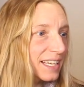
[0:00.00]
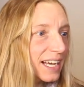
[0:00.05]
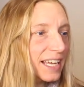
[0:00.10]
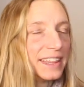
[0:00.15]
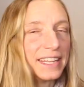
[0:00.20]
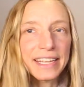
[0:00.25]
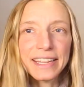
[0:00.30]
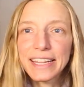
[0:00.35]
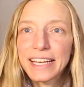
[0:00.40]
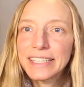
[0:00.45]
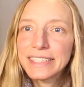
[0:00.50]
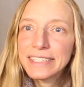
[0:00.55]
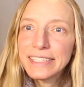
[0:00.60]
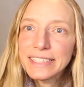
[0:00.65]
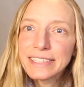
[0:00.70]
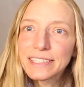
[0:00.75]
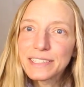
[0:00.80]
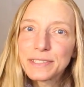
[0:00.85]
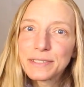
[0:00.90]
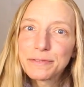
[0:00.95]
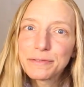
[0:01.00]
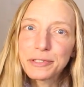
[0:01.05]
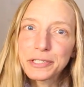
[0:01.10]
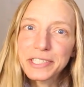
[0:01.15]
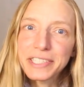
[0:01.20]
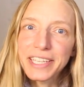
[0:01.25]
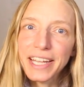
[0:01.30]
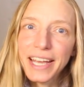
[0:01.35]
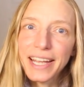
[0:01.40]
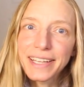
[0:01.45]
I think that's it for
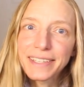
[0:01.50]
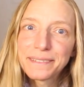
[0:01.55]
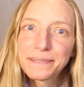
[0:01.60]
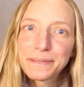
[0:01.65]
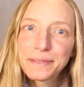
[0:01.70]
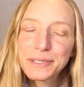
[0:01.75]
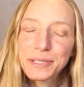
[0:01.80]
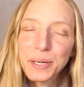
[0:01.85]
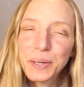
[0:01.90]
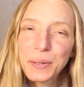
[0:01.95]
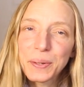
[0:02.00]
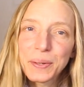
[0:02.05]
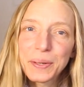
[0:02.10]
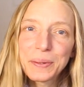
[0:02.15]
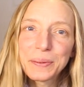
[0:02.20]
today. So